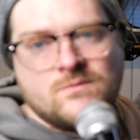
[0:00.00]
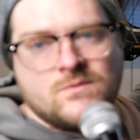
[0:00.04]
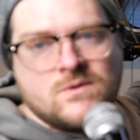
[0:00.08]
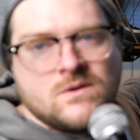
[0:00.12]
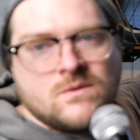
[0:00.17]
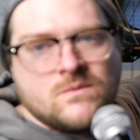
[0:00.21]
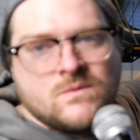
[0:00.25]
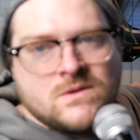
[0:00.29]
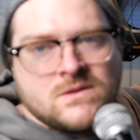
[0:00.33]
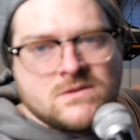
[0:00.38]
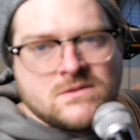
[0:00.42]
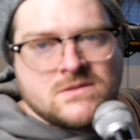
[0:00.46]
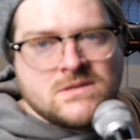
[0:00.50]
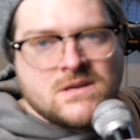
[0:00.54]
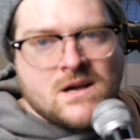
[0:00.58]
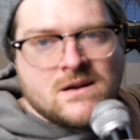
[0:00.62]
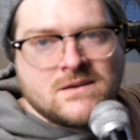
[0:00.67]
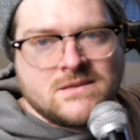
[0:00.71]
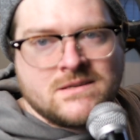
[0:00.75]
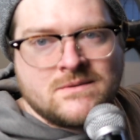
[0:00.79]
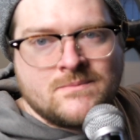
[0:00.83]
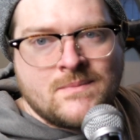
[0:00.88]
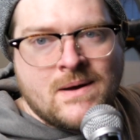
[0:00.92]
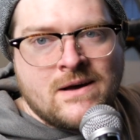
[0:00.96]
we'll
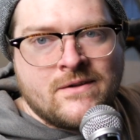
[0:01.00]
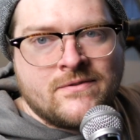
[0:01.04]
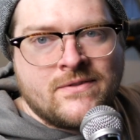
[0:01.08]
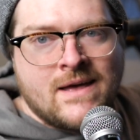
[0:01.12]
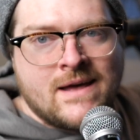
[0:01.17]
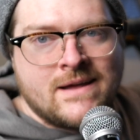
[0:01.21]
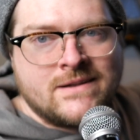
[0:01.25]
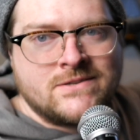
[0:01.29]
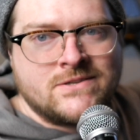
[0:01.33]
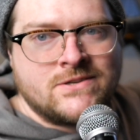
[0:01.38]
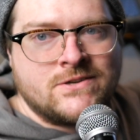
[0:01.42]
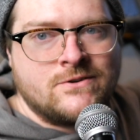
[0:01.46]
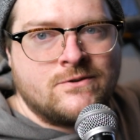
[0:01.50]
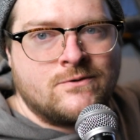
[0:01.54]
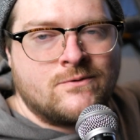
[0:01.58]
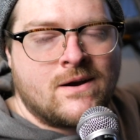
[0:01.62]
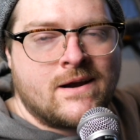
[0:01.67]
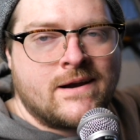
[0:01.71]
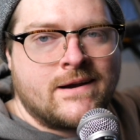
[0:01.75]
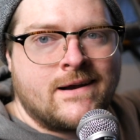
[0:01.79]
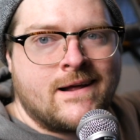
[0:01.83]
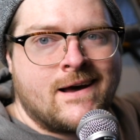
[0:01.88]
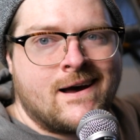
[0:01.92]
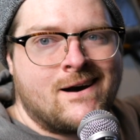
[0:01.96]
talk about that too
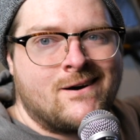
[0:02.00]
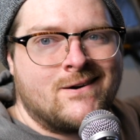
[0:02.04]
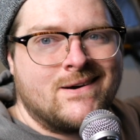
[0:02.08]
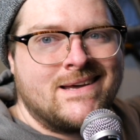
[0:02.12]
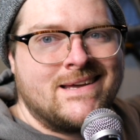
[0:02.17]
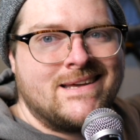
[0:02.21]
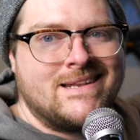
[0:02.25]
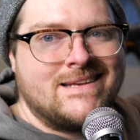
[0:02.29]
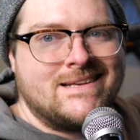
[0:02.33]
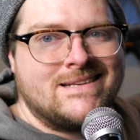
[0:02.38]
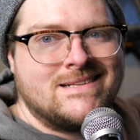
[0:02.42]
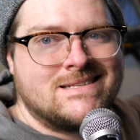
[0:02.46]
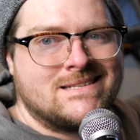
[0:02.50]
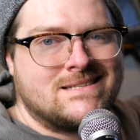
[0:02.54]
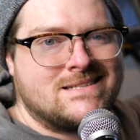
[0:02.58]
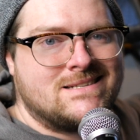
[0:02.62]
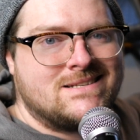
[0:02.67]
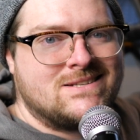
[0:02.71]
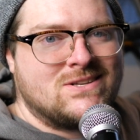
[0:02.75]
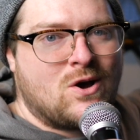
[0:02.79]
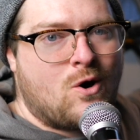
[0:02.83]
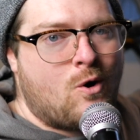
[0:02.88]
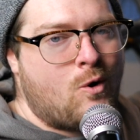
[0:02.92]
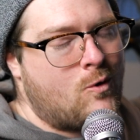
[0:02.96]
right now. It is
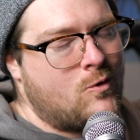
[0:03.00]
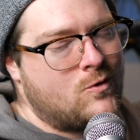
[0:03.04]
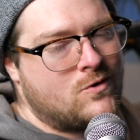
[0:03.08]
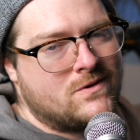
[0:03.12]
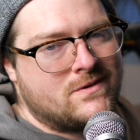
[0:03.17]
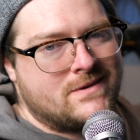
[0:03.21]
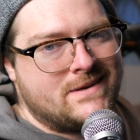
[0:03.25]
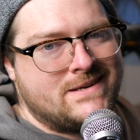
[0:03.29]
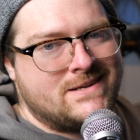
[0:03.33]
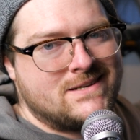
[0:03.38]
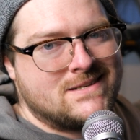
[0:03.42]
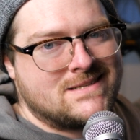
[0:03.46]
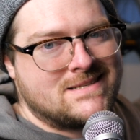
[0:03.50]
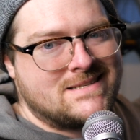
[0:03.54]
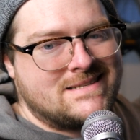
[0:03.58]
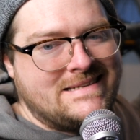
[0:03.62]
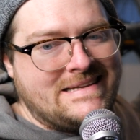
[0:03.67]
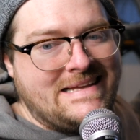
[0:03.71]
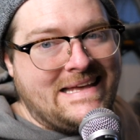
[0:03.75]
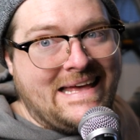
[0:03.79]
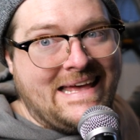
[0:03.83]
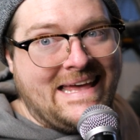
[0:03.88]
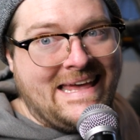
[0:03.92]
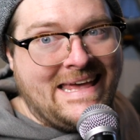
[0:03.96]
totally just
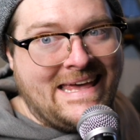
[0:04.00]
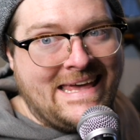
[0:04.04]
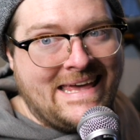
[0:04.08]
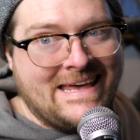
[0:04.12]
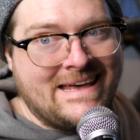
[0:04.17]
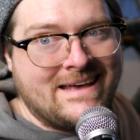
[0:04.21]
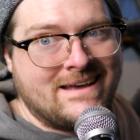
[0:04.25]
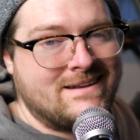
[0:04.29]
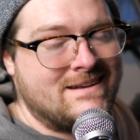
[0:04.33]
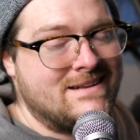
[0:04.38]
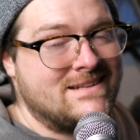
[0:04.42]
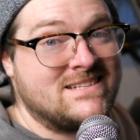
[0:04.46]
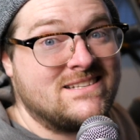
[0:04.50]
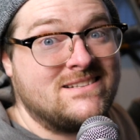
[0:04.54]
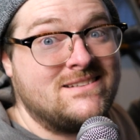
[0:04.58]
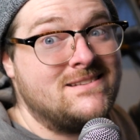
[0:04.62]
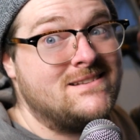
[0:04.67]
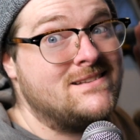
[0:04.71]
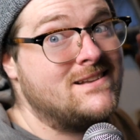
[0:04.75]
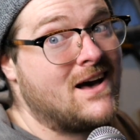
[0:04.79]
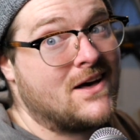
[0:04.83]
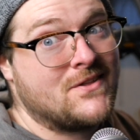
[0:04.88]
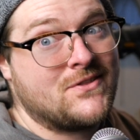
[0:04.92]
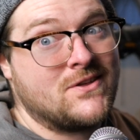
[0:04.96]
it's
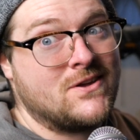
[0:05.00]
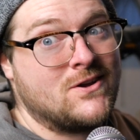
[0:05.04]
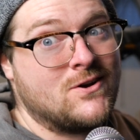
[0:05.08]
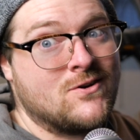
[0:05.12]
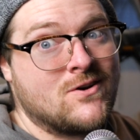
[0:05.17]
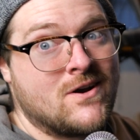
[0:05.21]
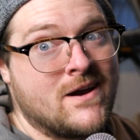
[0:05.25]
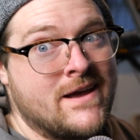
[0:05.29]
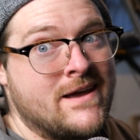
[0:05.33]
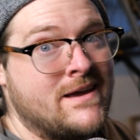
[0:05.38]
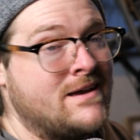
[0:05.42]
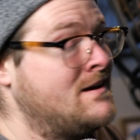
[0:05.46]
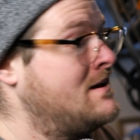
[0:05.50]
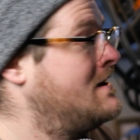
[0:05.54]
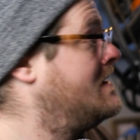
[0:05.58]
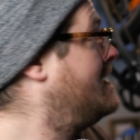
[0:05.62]
nothing great.